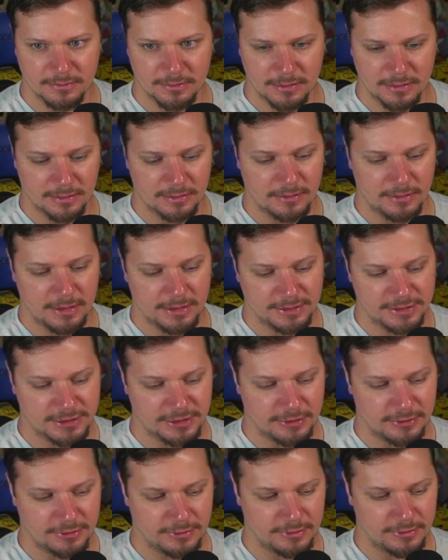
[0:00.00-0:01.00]
I'm not
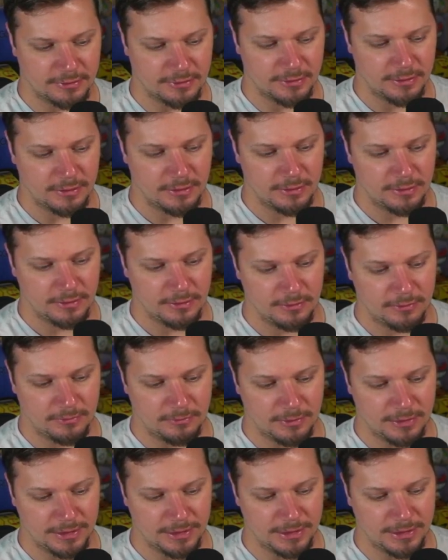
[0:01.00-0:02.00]
sure
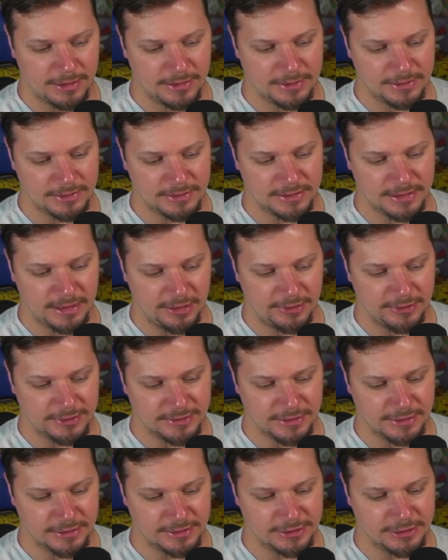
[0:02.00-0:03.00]
what it is.
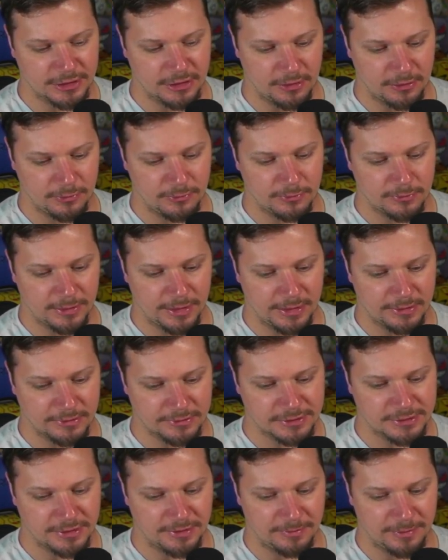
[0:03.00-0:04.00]
Secrets of the Jungle, now
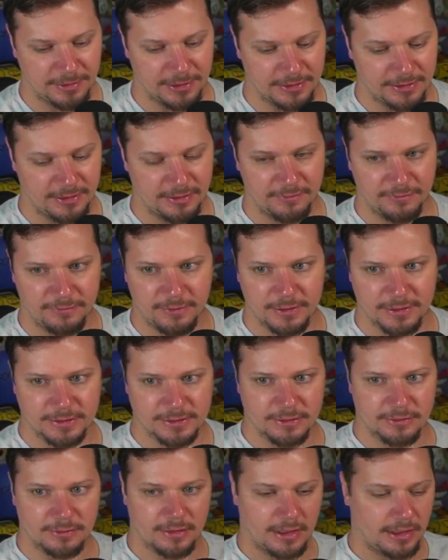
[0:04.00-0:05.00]
streaming on
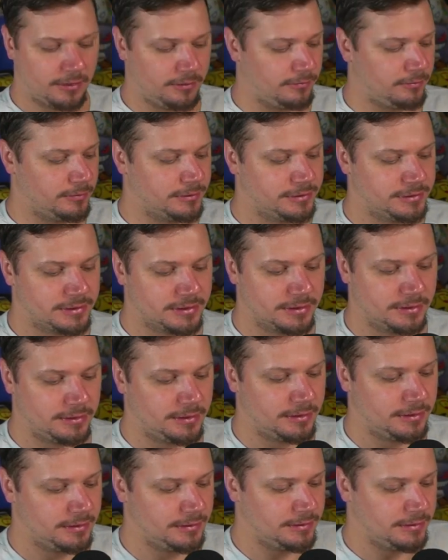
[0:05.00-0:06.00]
Netflix. Okay, we're just
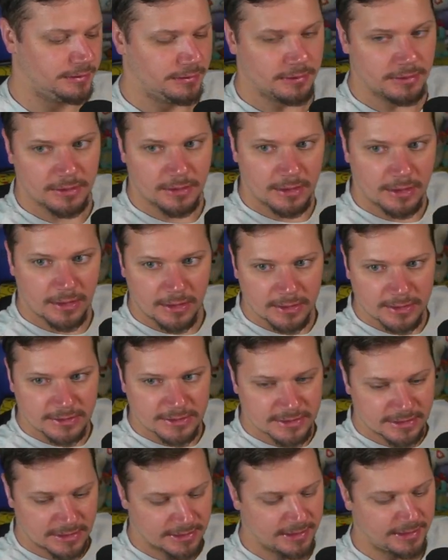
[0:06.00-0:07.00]
gonna
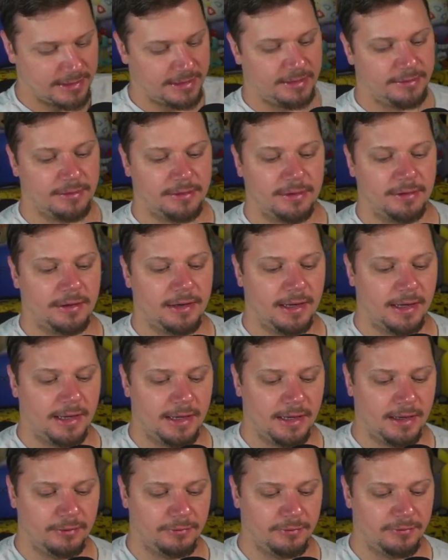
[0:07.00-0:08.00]
set that down there.
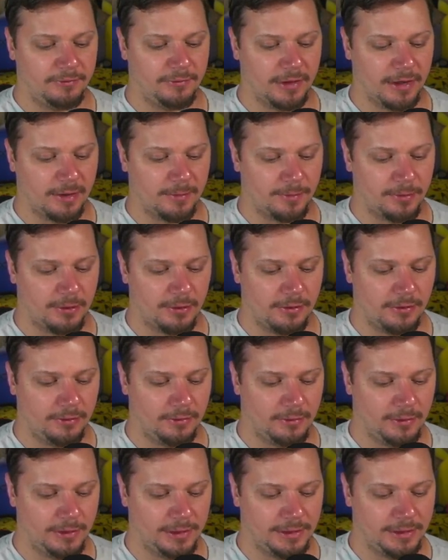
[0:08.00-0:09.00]
And we've got
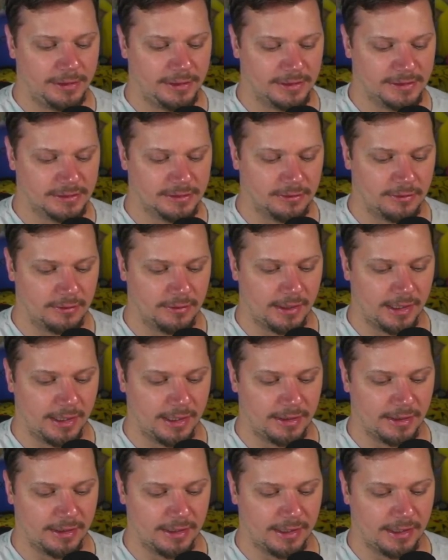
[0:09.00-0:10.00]
Purloin, Duskull,
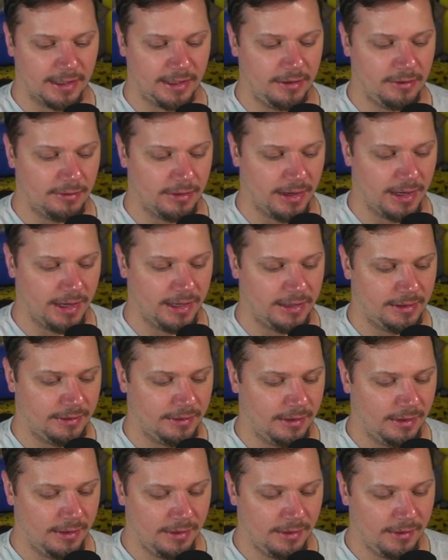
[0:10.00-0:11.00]
and a Heatran
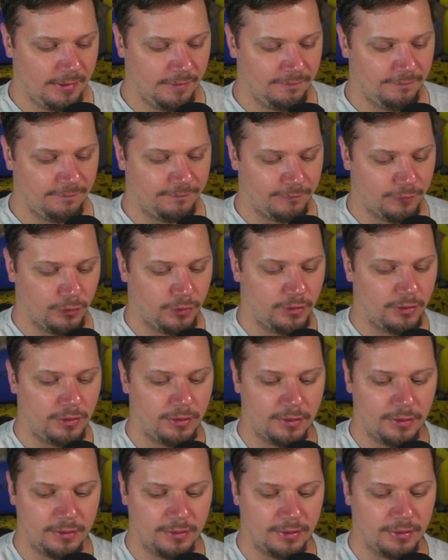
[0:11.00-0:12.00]

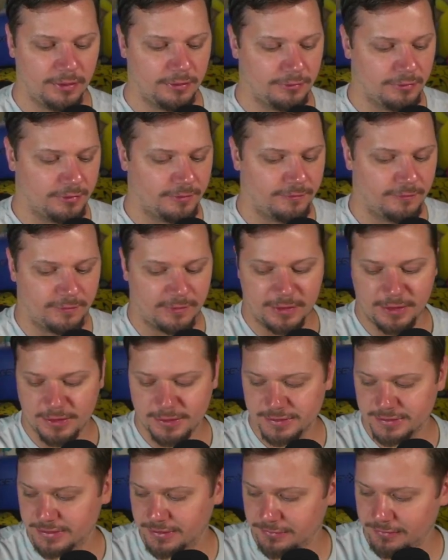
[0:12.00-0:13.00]
for the
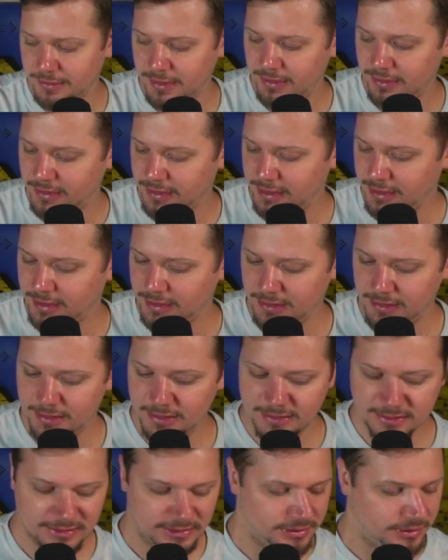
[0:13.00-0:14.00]
reverse. So nothing
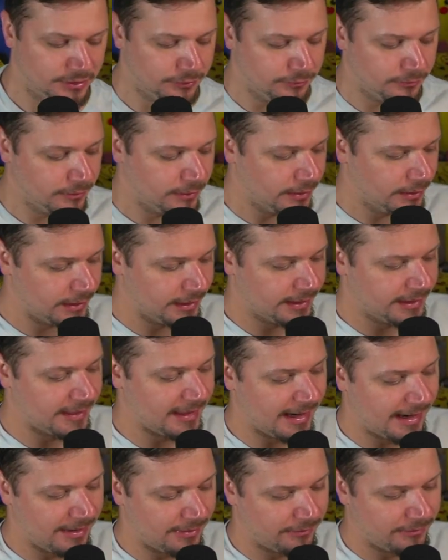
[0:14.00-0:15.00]
too good in
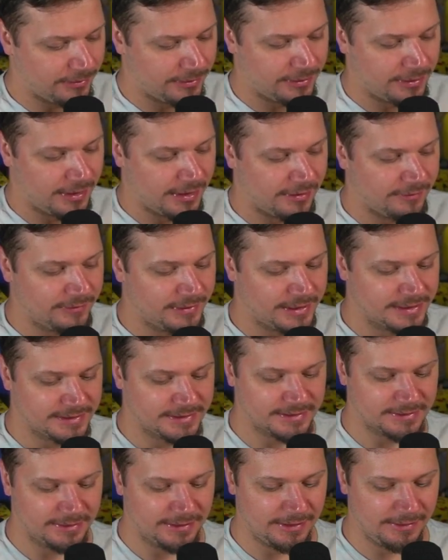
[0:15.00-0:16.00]
that one,
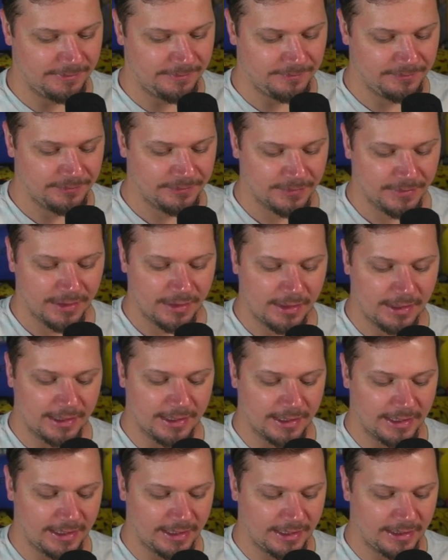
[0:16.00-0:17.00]
obviously. And
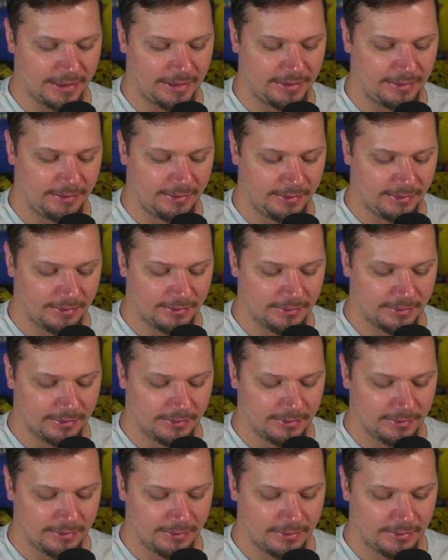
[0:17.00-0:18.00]
again,
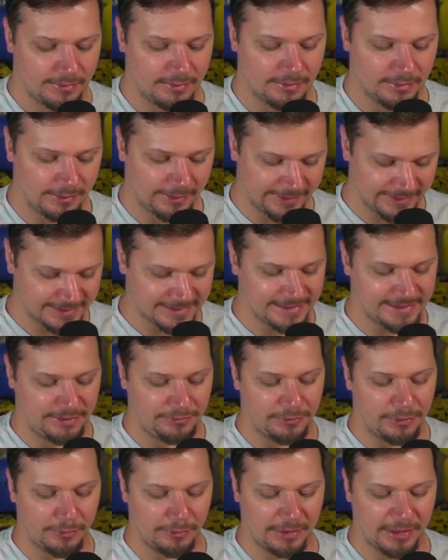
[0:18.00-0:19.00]
let's see
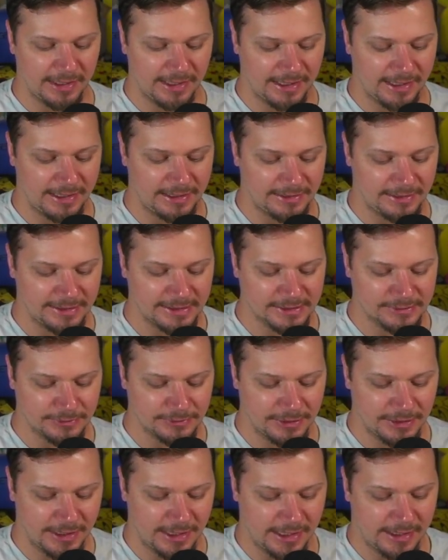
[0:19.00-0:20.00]
what we can get in this
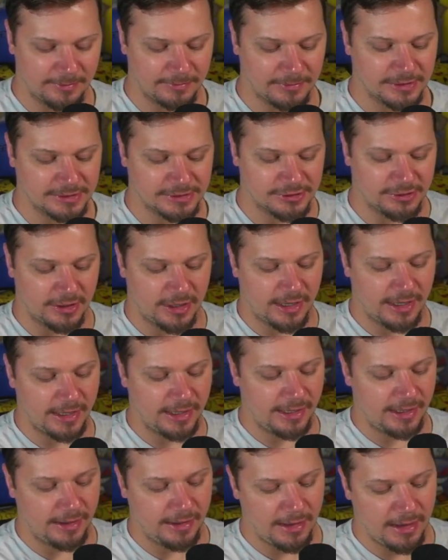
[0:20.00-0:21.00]
one. And I'm gonna
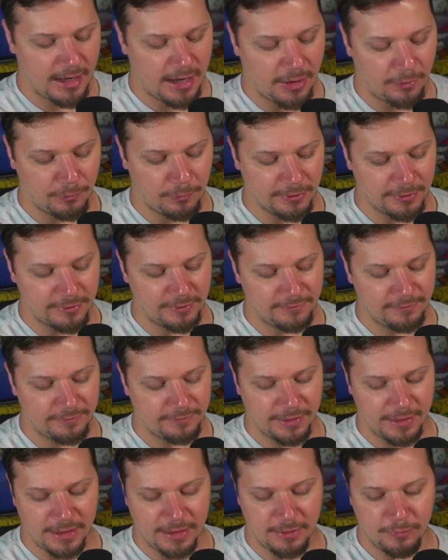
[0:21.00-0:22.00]
try, I wonder if
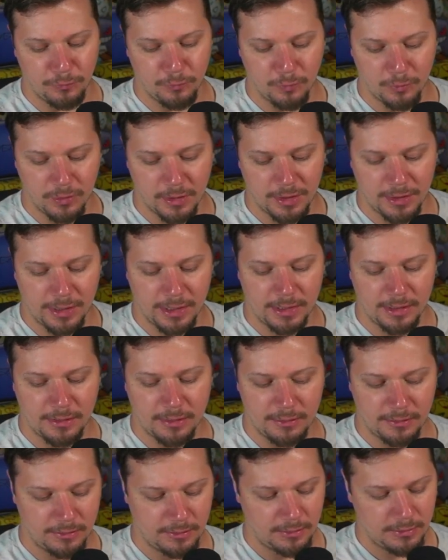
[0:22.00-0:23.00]
the
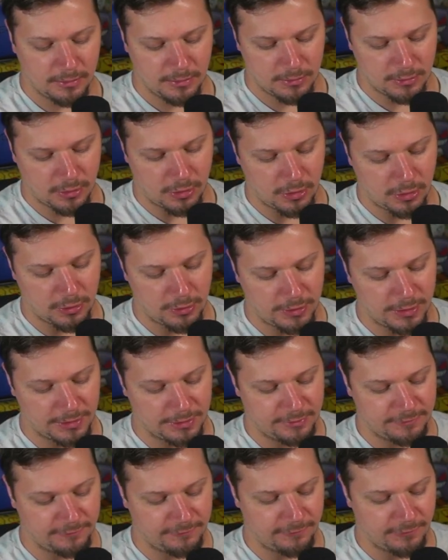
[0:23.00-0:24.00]
one card in
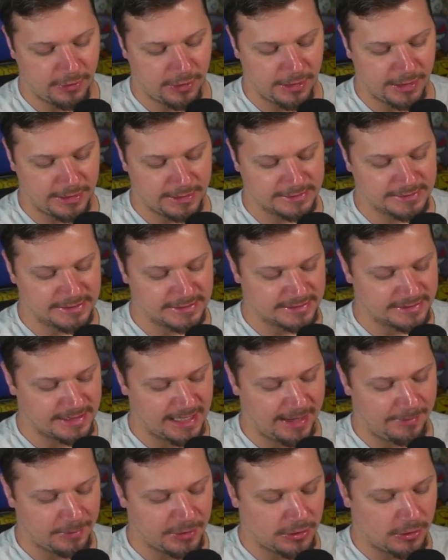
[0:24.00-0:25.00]
the front is the
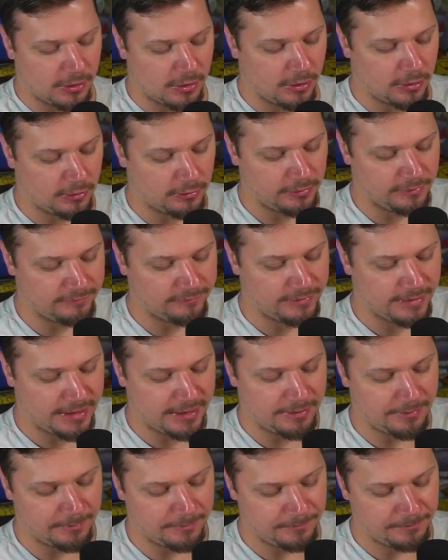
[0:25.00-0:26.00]
same in all of
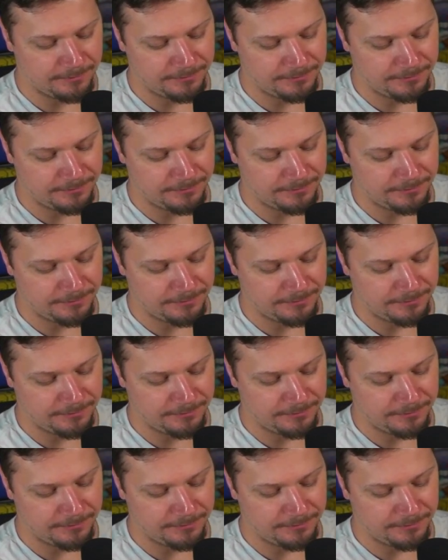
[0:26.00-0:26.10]
them.